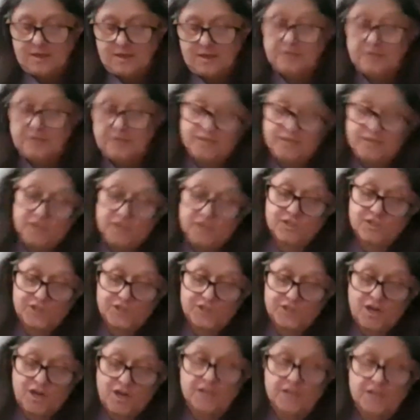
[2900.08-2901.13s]
The
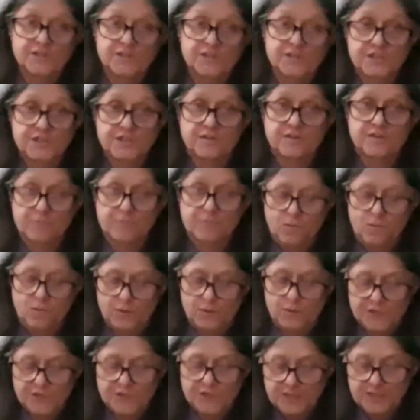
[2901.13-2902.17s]
astonished, of
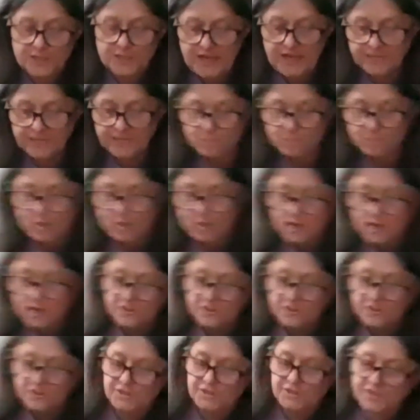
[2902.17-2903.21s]
course,
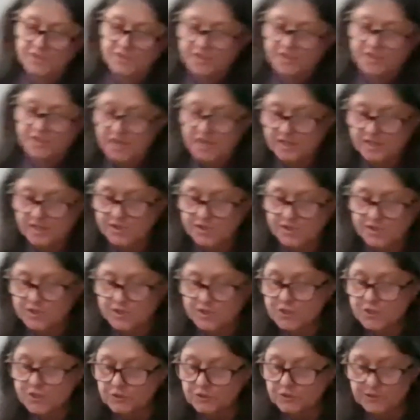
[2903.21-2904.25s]
anthropologist asked the
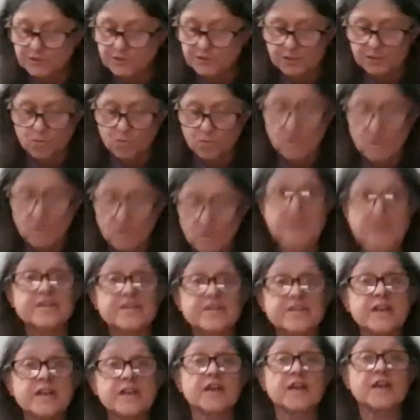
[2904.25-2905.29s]
children why
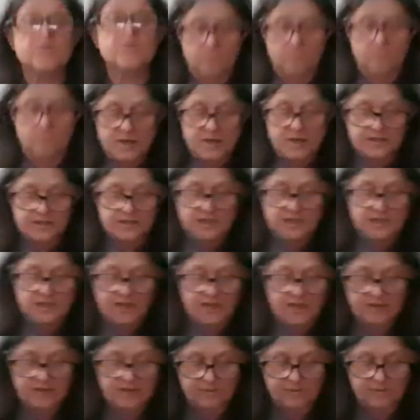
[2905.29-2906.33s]
they had run
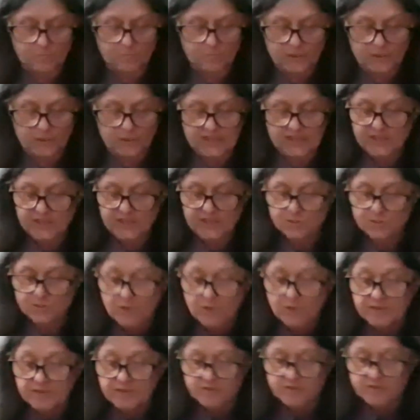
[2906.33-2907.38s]
together when each
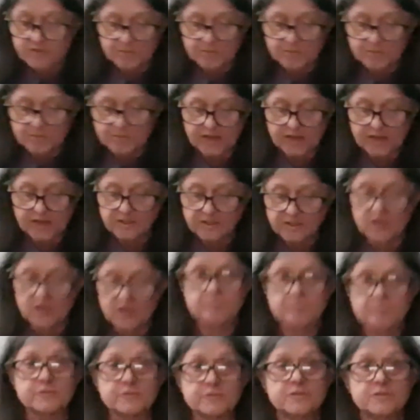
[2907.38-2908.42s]
one of them had the
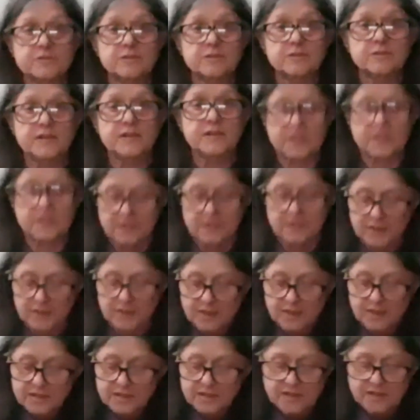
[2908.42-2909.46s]
opportunity
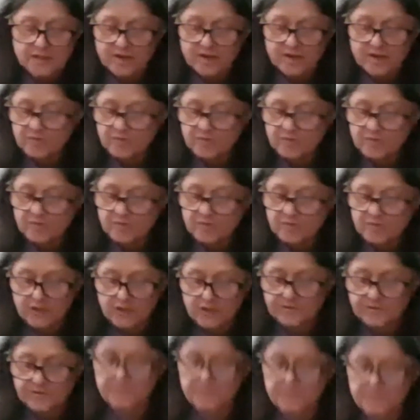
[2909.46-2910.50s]
to have
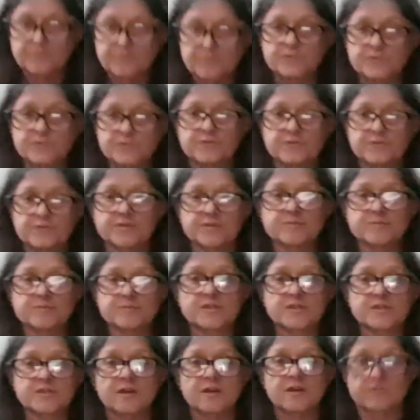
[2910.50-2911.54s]
all of the fruit for
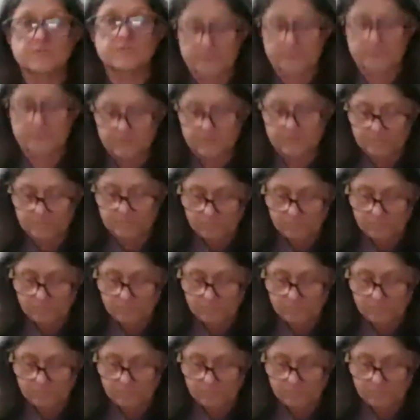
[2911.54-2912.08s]
themselves.